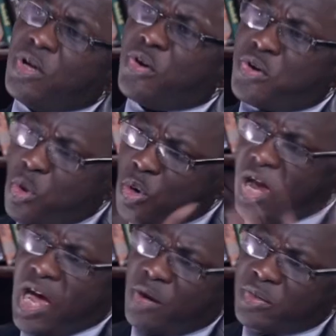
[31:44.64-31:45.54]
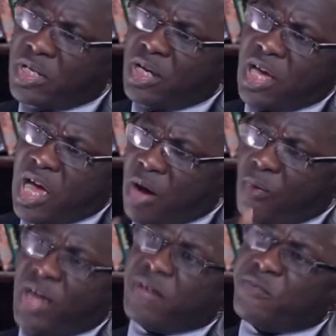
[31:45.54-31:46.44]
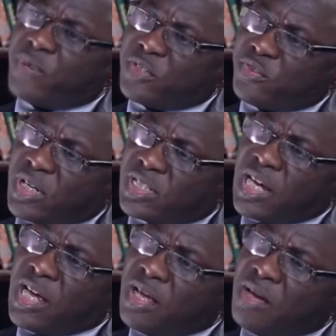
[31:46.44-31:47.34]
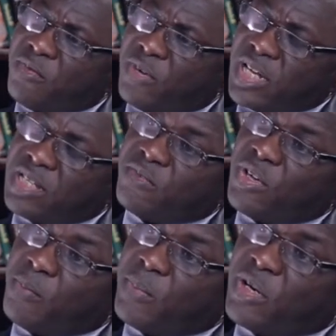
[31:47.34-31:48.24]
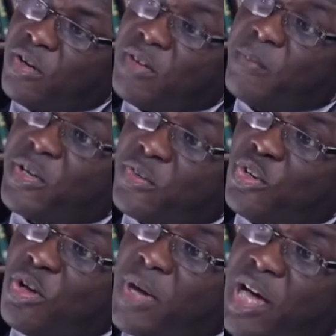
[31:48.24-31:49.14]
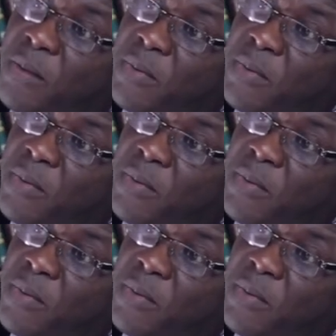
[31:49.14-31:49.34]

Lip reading: roll out our infrastructure for the development of the petroleum hub.